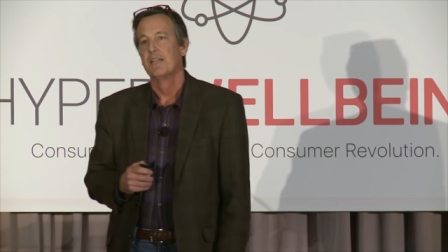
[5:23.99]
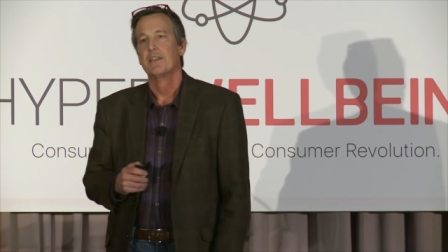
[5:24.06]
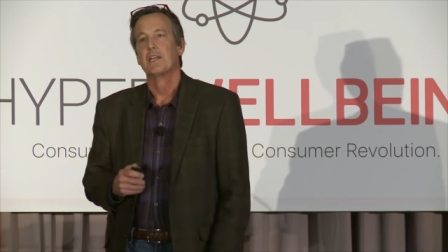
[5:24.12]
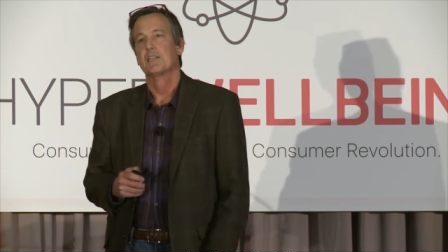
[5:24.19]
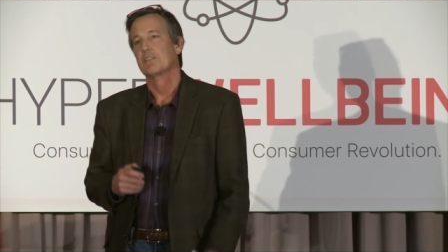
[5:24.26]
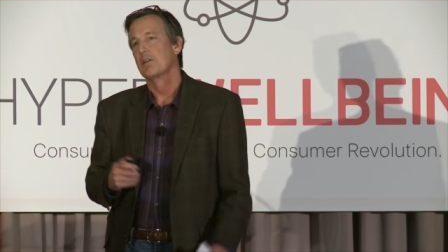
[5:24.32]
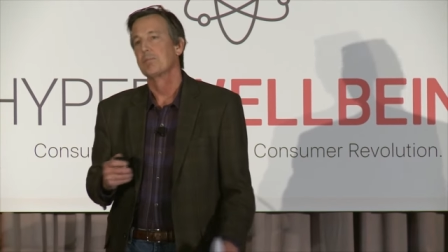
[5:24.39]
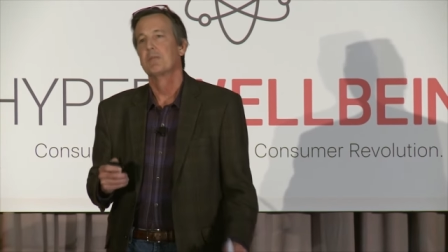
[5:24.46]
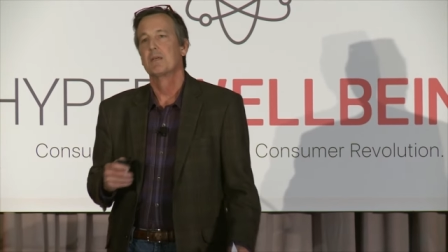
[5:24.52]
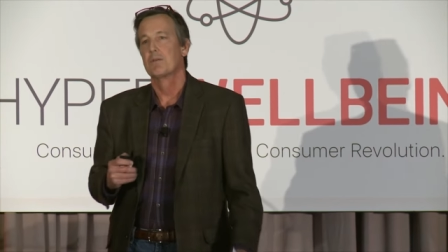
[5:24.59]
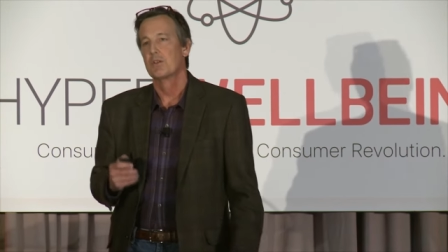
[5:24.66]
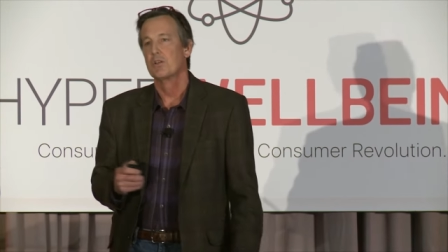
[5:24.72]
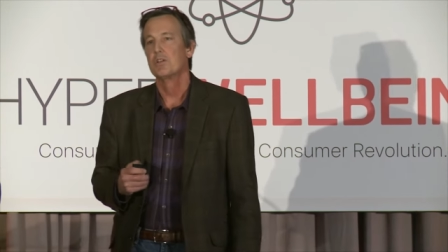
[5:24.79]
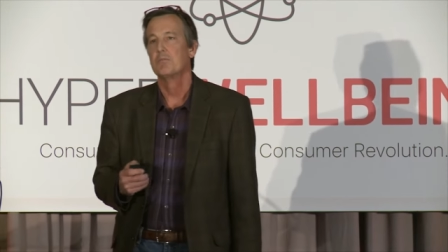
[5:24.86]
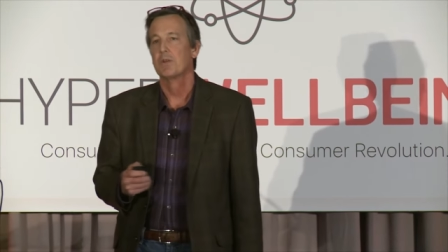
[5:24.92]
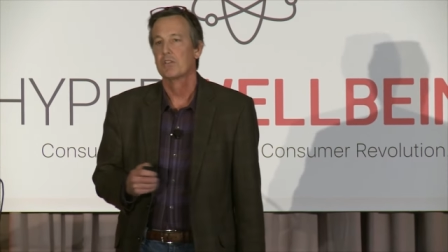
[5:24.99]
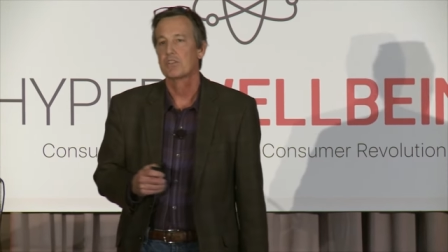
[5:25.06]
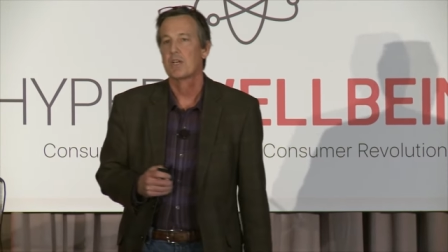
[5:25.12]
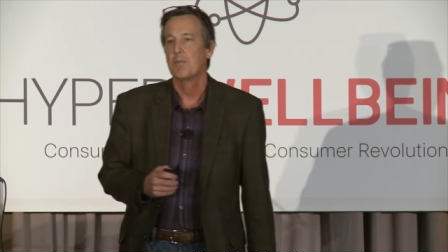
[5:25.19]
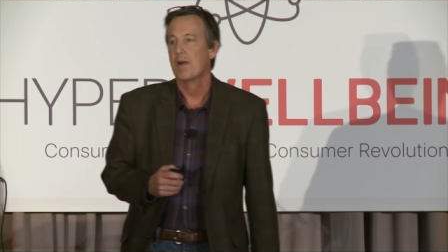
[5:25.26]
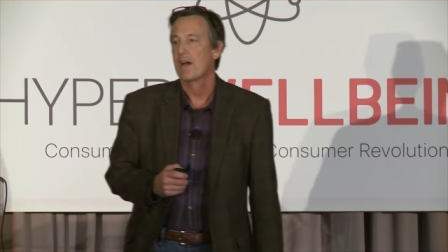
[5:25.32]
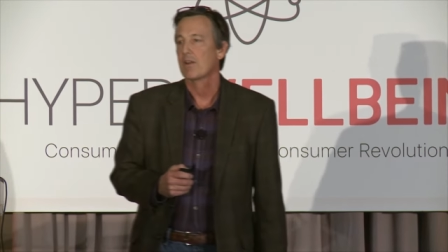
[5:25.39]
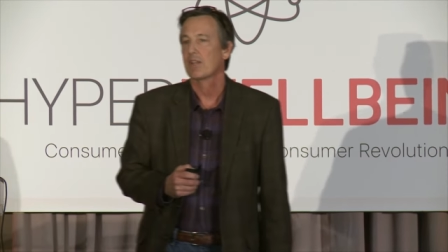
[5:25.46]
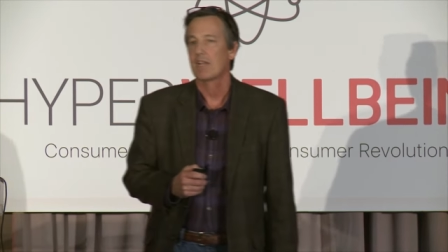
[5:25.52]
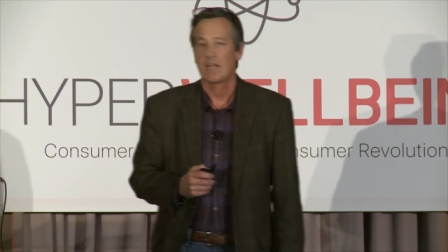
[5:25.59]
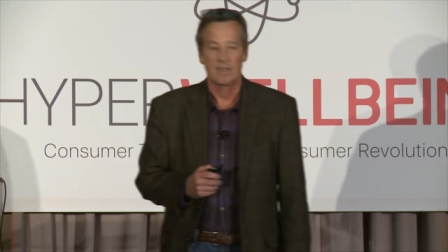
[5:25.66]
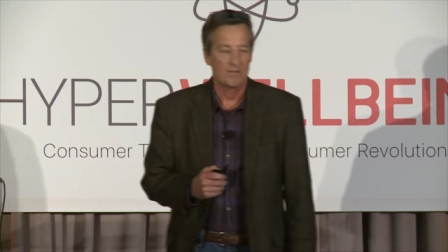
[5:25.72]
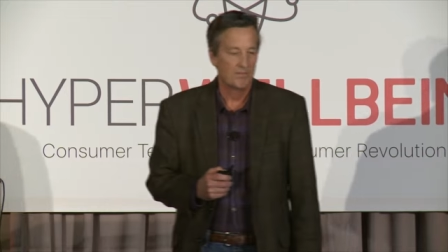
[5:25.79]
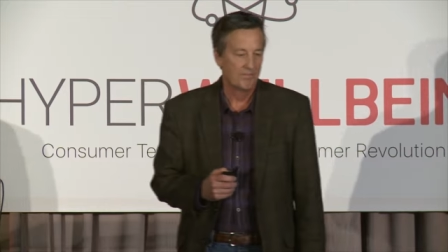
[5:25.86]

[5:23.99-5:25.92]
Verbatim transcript: that something good must come out of that.